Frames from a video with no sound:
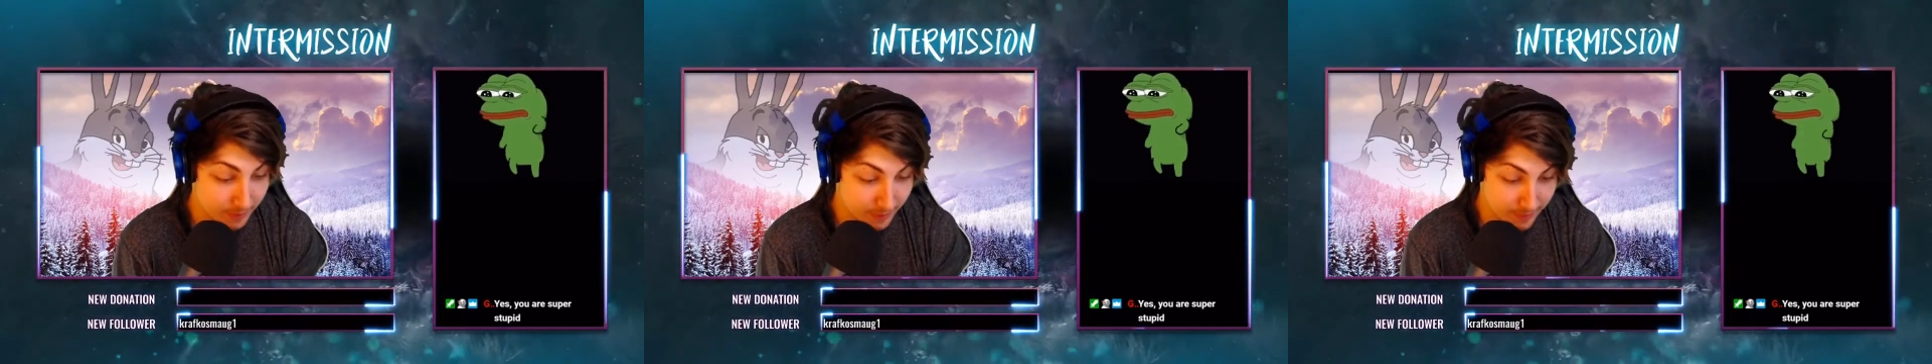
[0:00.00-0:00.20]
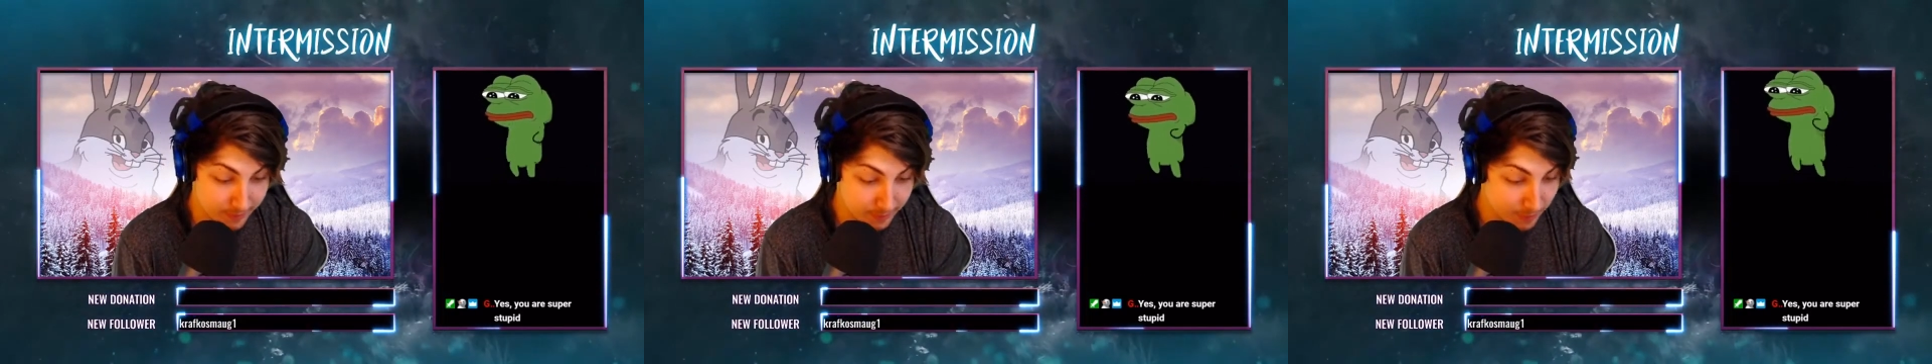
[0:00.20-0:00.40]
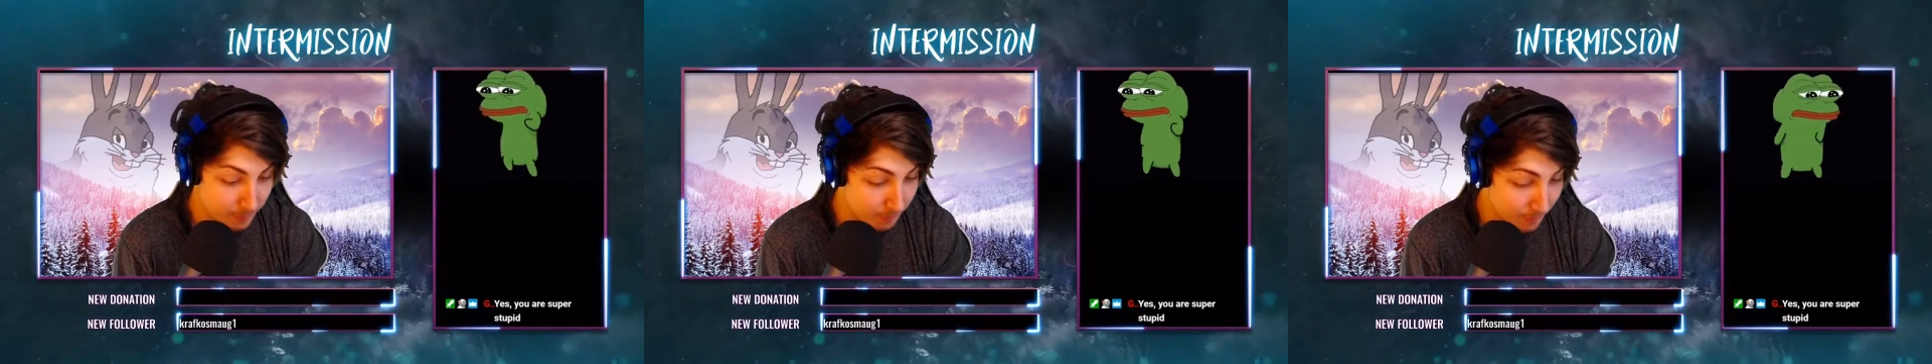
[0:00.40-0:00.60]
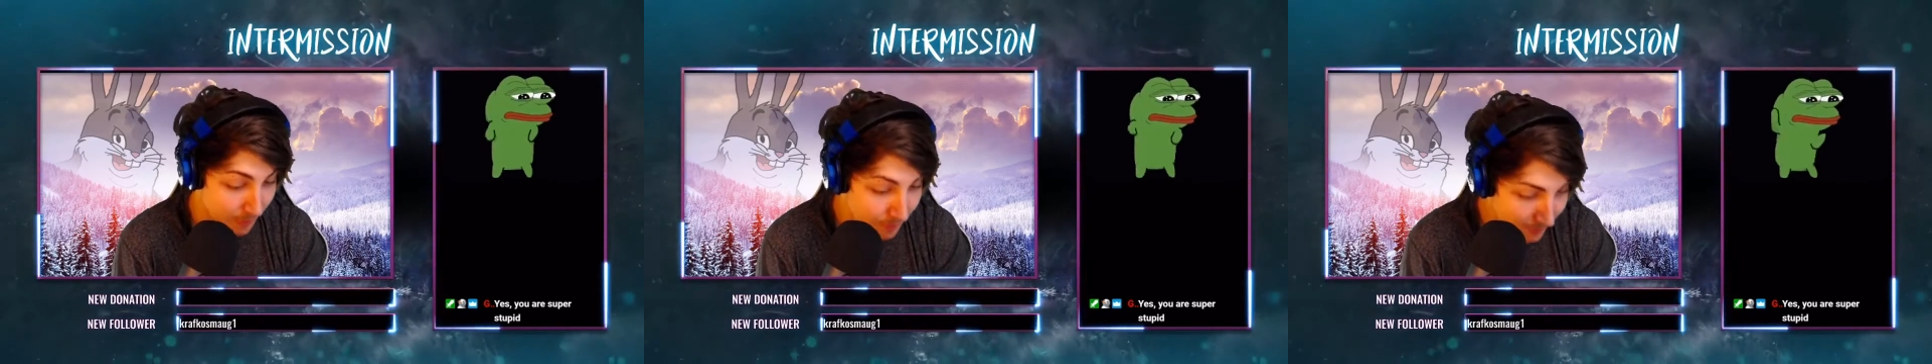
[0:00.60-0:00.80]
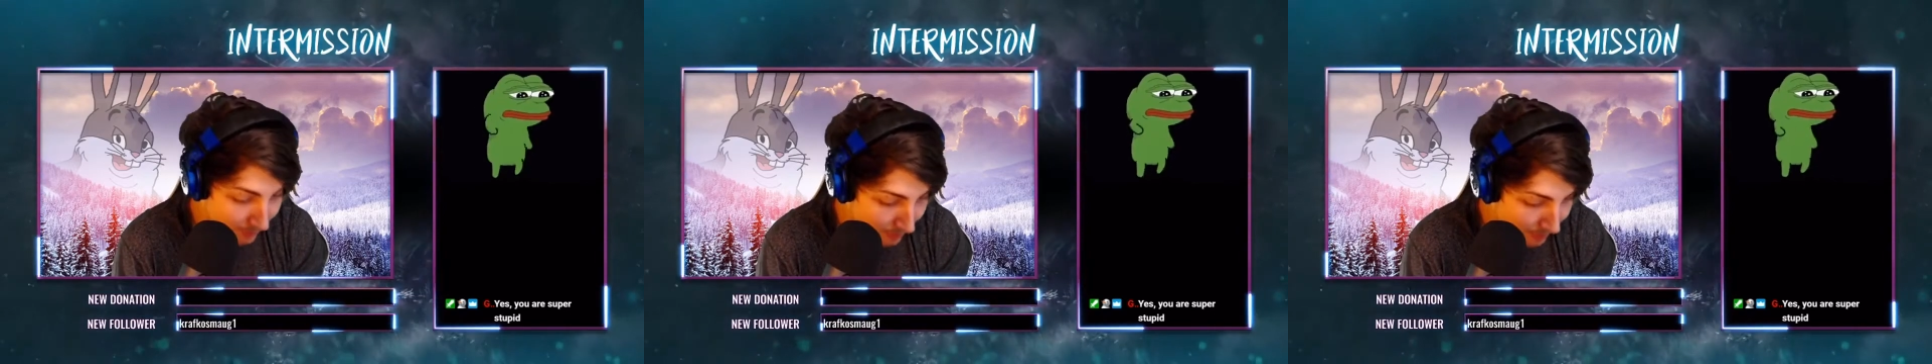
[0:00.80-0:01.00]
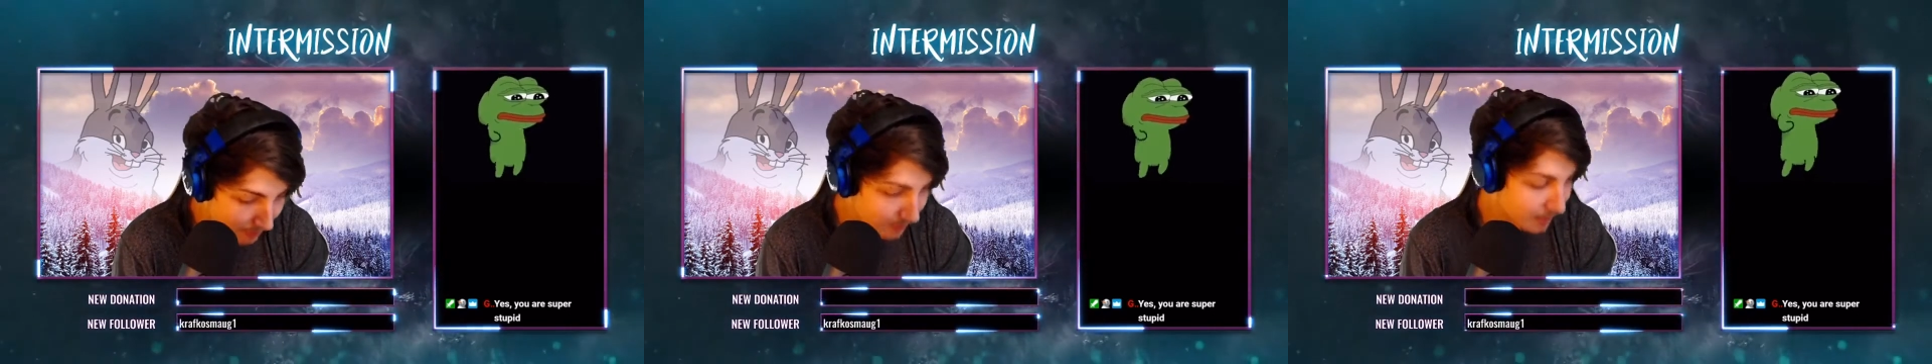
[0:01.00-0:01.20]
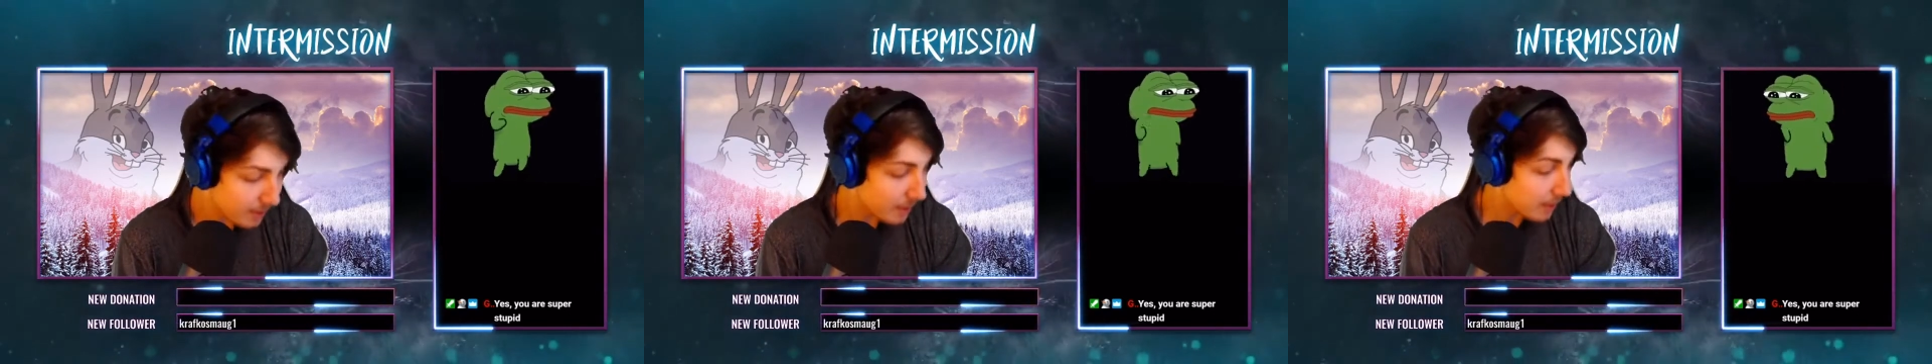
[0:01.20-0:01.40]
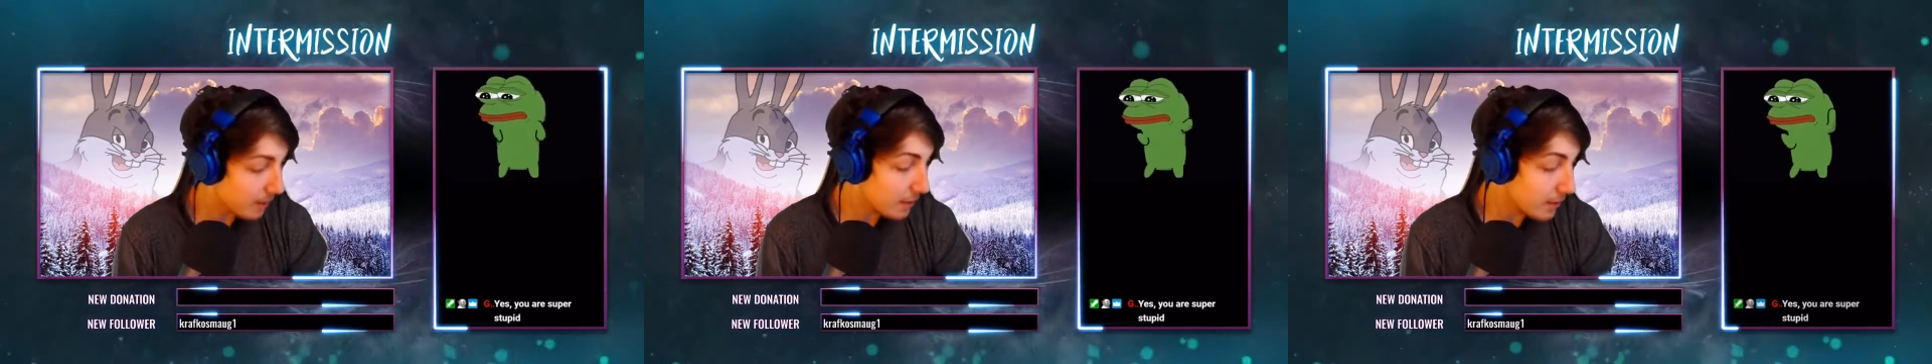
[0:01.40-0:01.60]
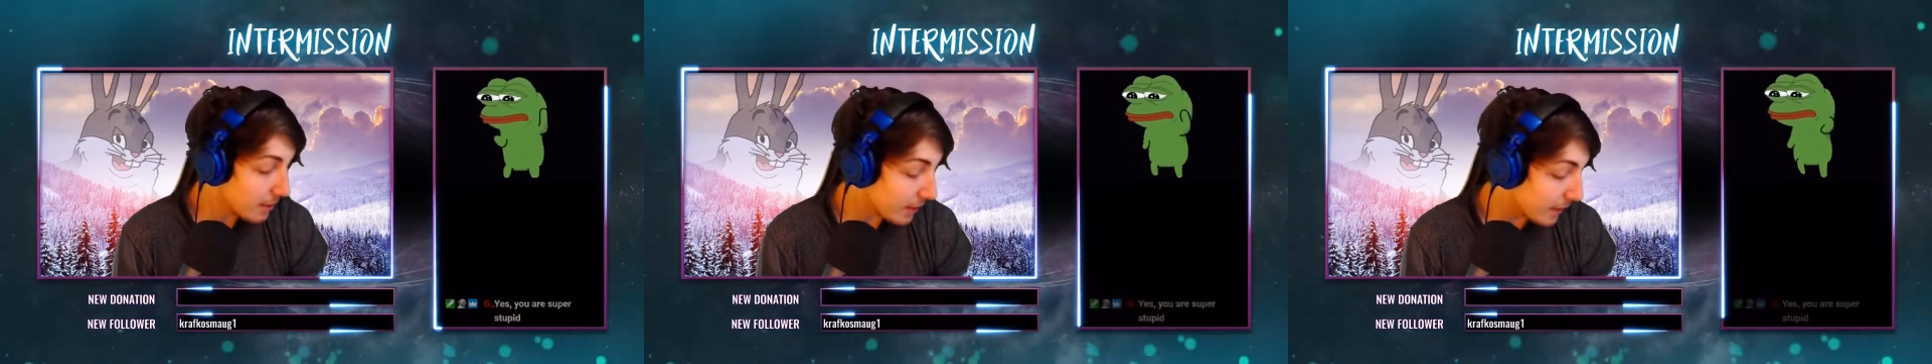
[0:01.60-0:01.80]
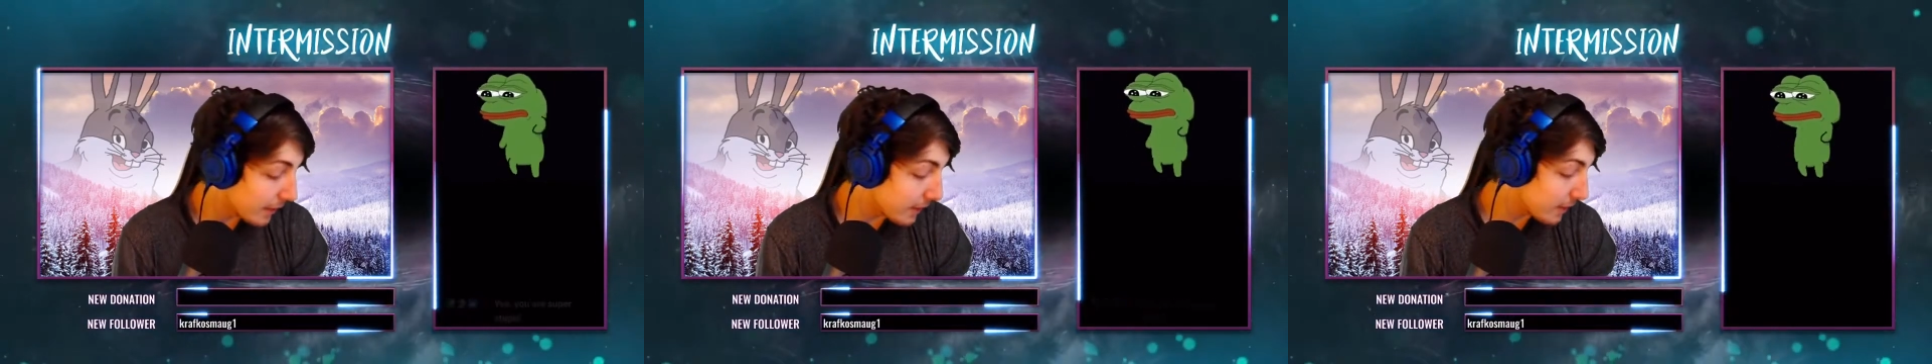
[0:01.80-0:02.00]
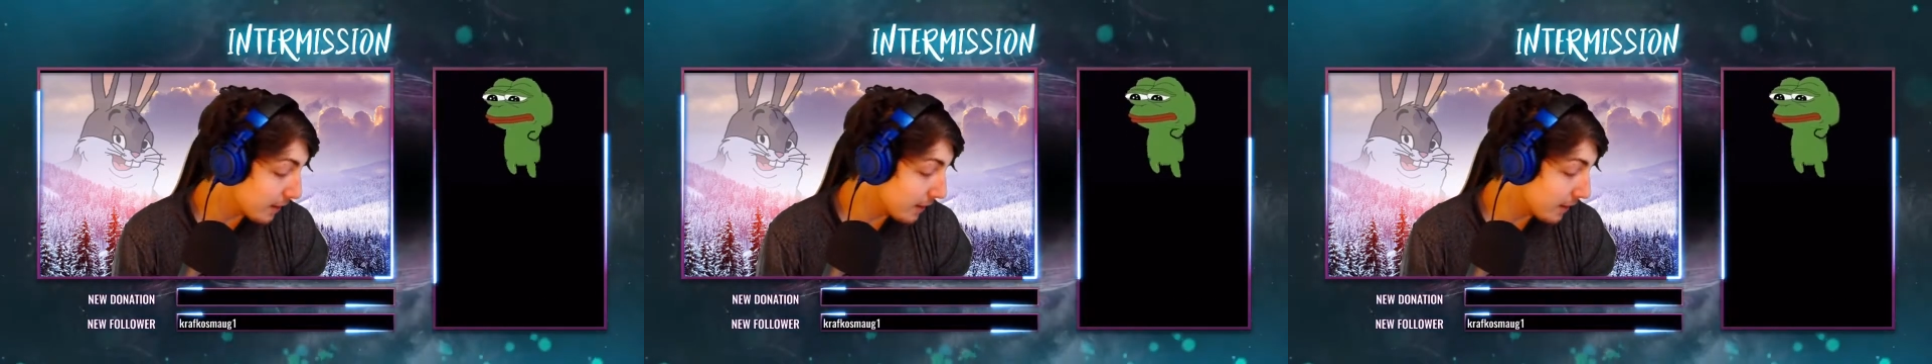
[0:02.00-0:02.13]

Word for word: They have no money. Like,